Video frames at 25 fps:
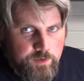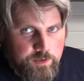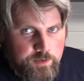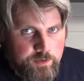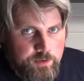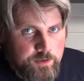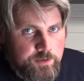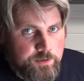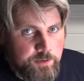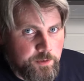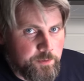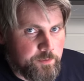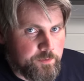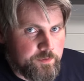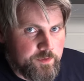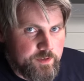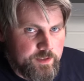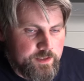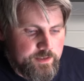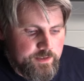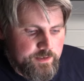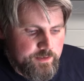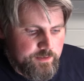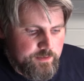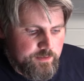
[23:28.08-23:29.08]
you don't
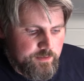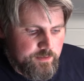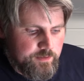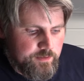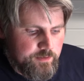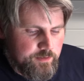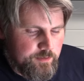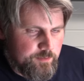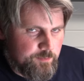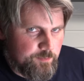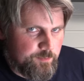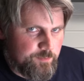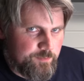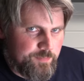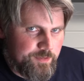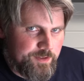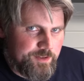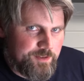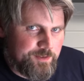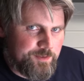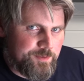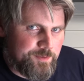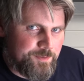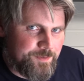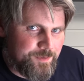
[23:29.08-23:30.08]
need it
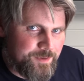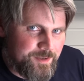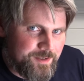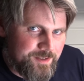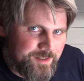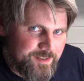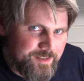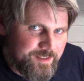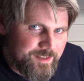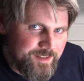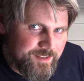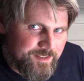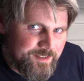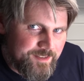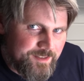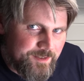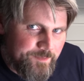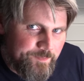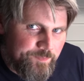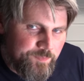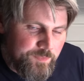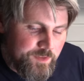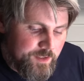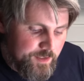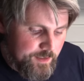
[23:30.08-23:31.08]
but you want it
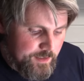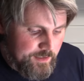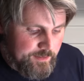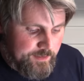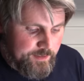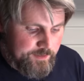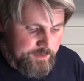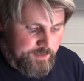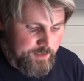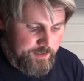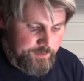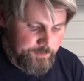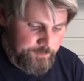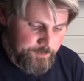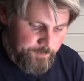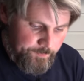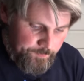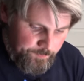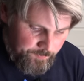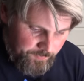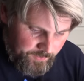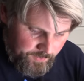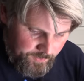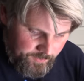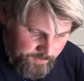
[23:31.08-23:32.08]
at least I do
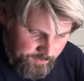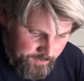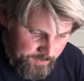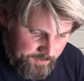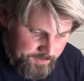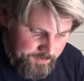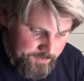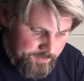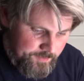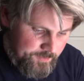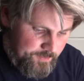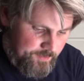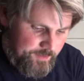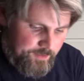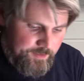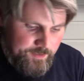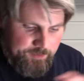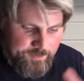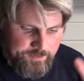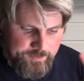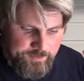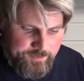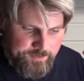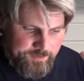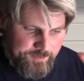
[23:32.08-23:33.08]
this
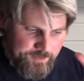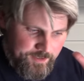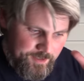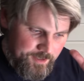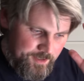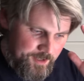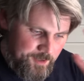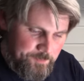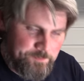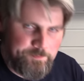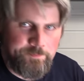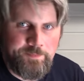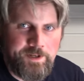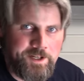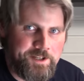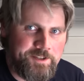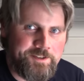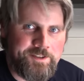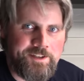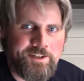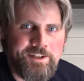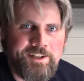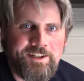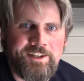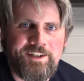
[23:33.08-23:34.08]
is
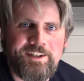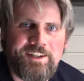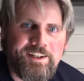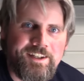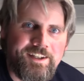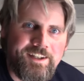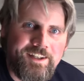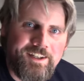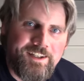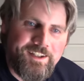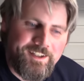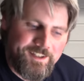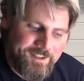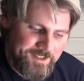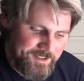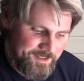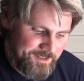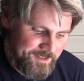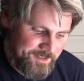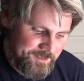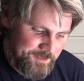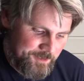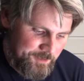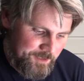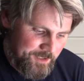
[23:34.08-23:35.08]
amazing
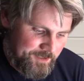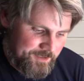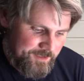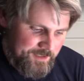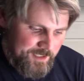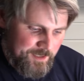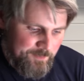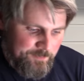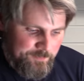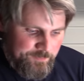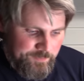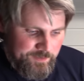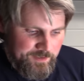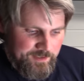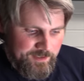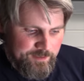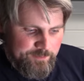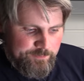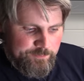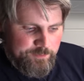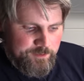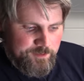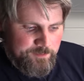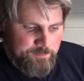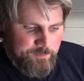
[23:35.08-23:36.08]
uh, so I got the same feeling
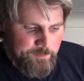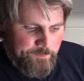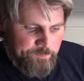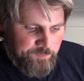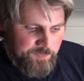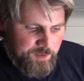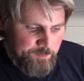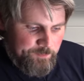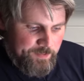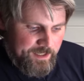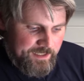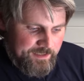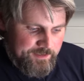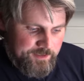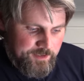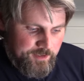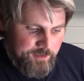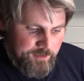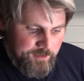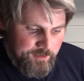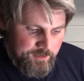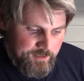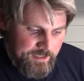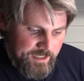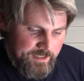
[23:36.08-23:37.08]
from
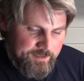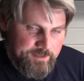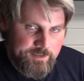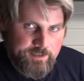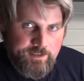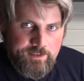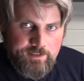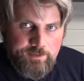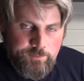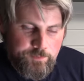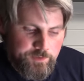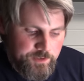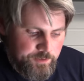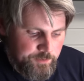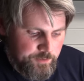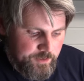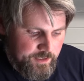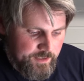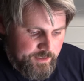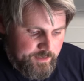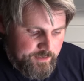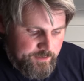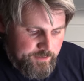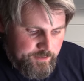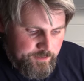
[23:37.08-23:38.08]
Battlestar Galactica where you
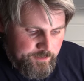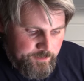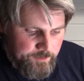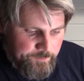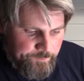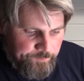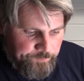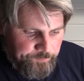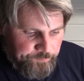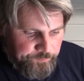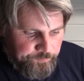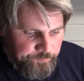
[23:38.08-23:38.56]
had uh,